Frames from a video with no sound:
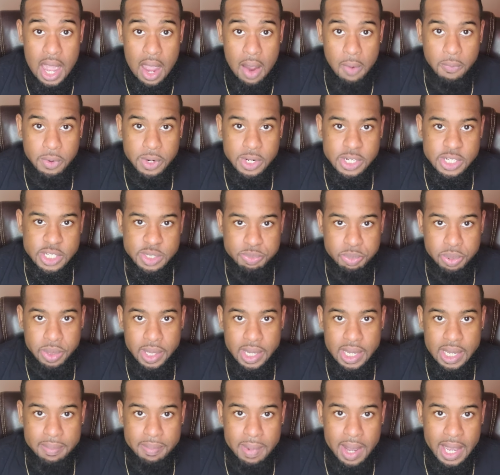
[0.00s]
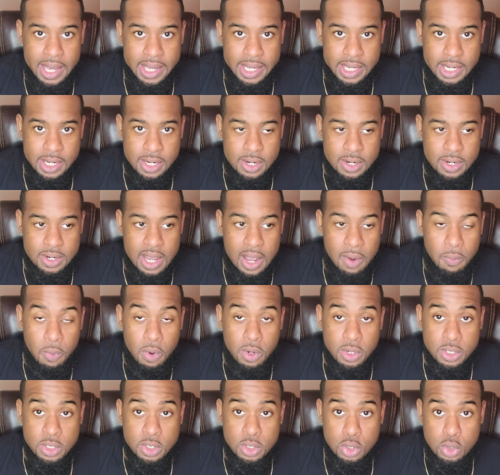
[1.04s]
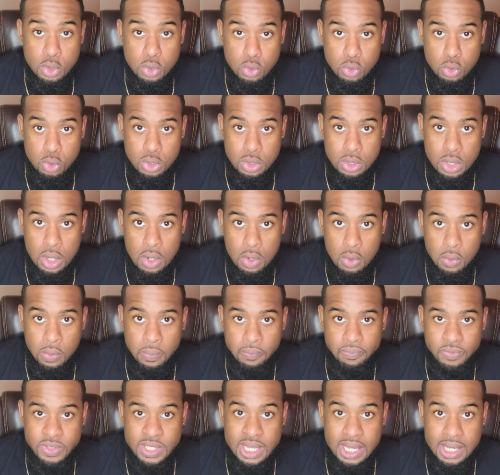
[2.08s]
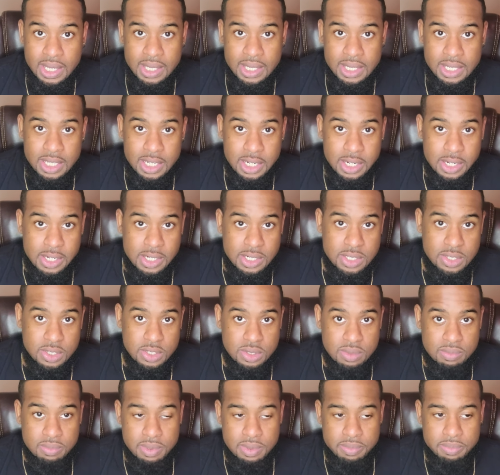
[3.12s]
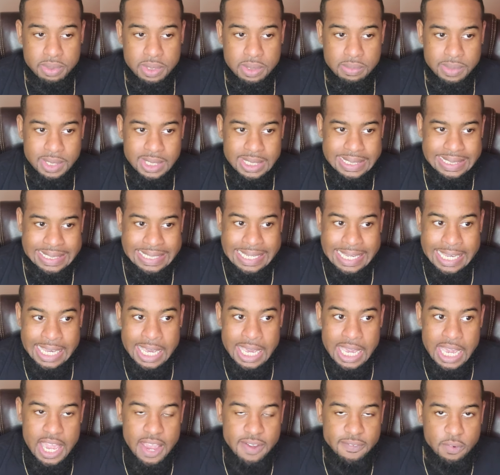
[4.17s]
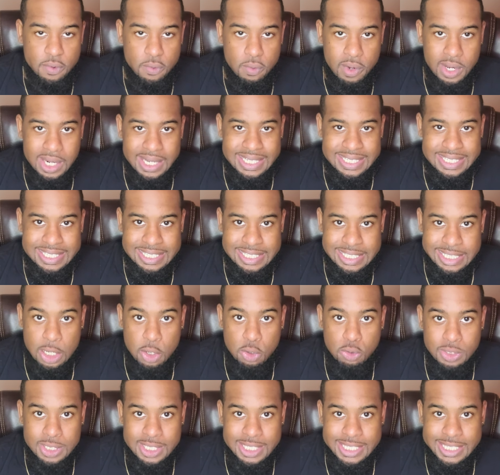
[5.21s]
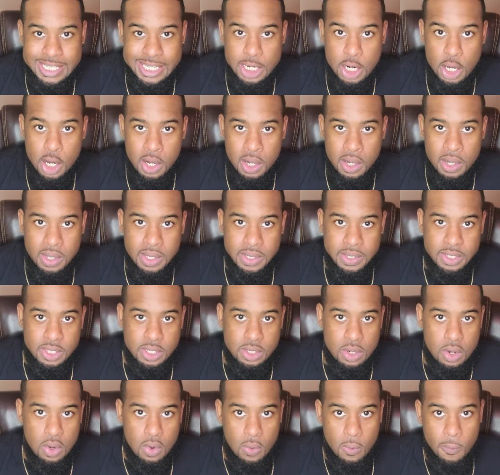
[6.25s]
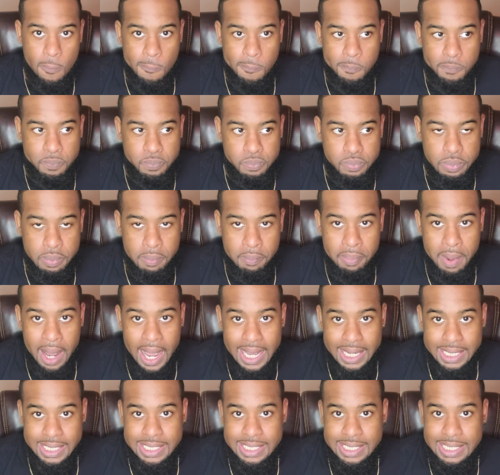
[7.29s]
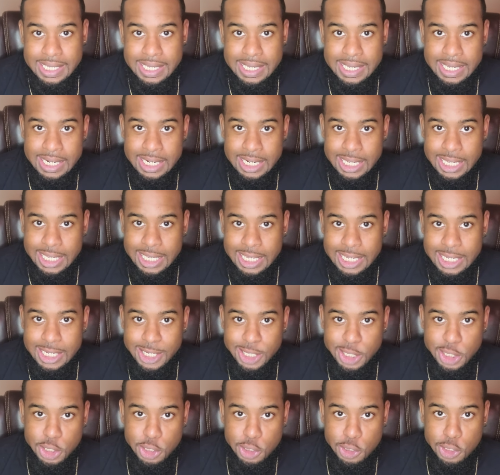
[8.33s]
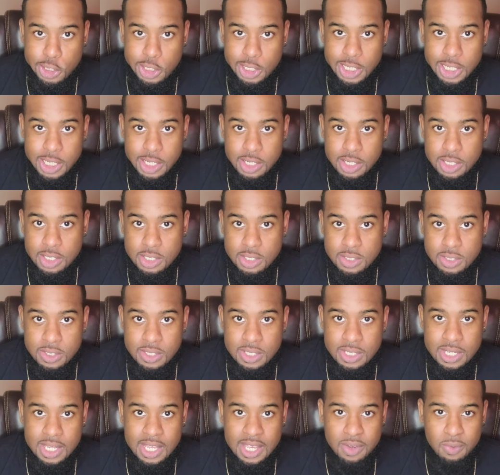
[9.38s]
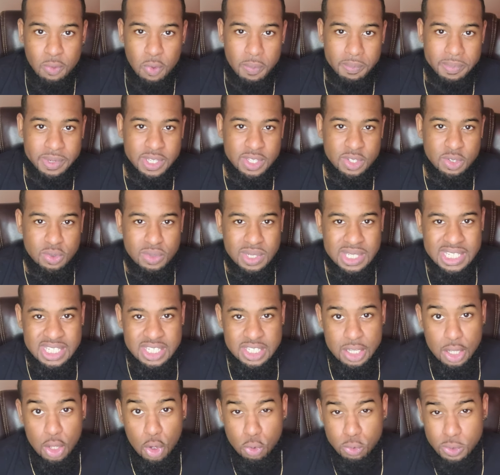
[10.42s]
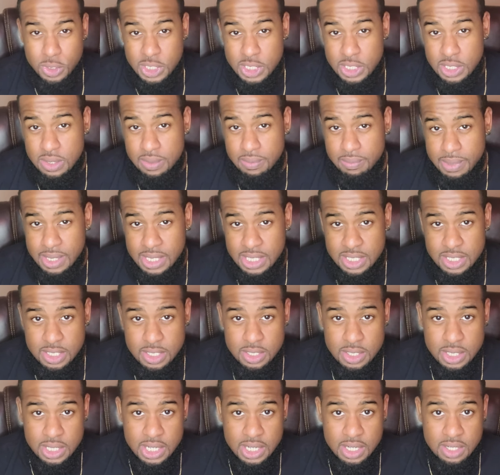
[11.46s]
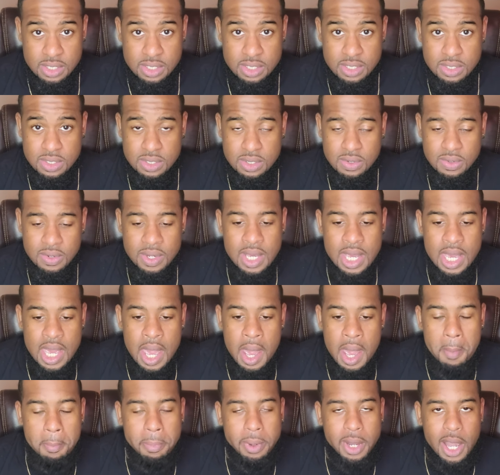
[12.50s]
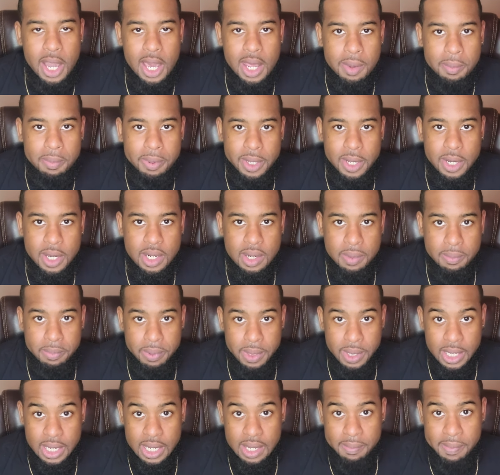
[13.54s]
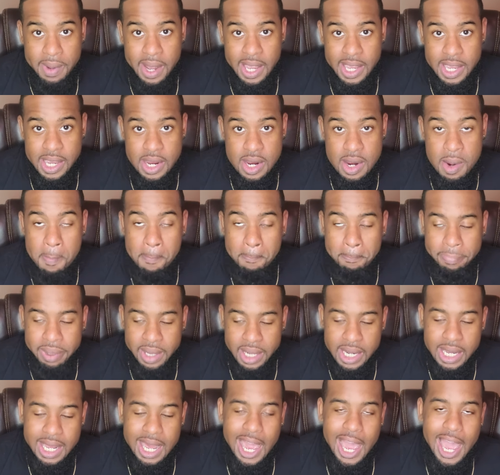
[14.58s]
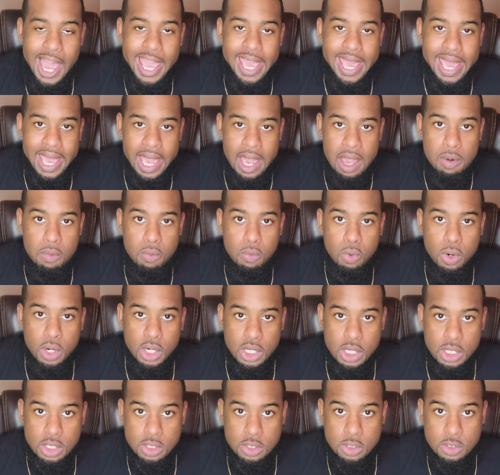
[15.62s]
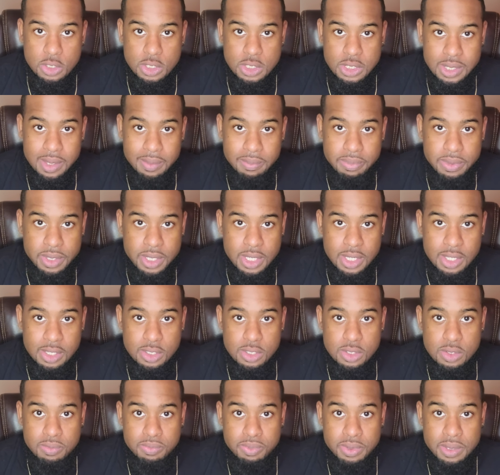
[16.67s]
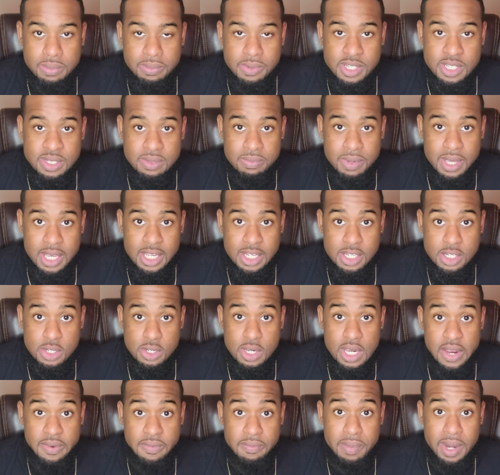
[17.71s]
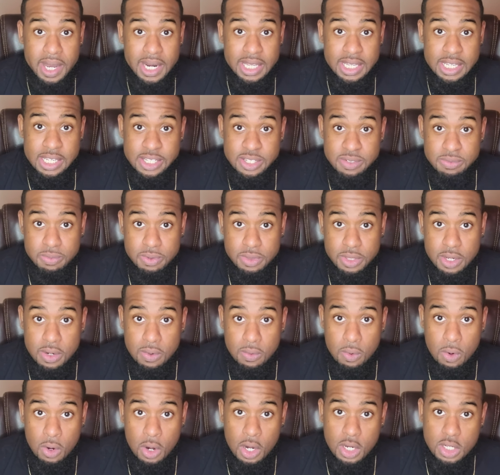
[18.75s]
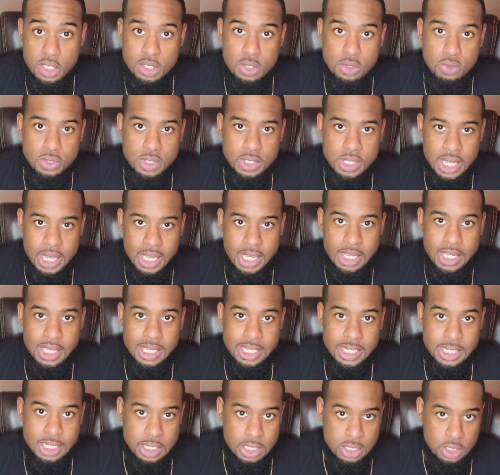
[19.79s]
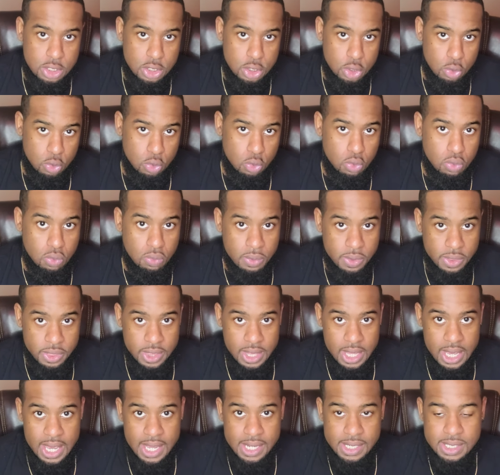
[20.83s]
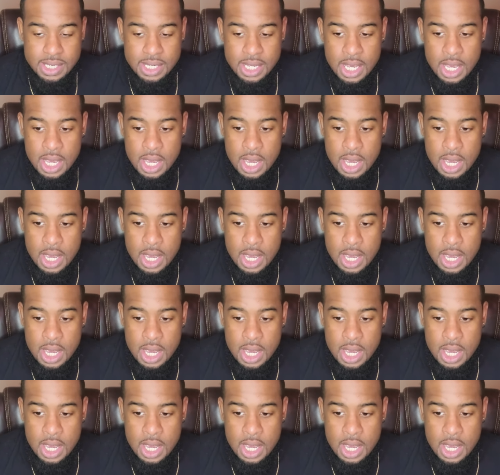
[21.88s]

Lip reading: I'm really just playing by ear. I want to do, you know, Tekken characters, but pretty much everyone is so set on, you know, Baki and King Ashura characters, and they want me to do these low tier, mid tier characters. So kind of trying to play it by ear, but I am working on something to pretty much make sure everybody gets what they want, so stay in tune with that.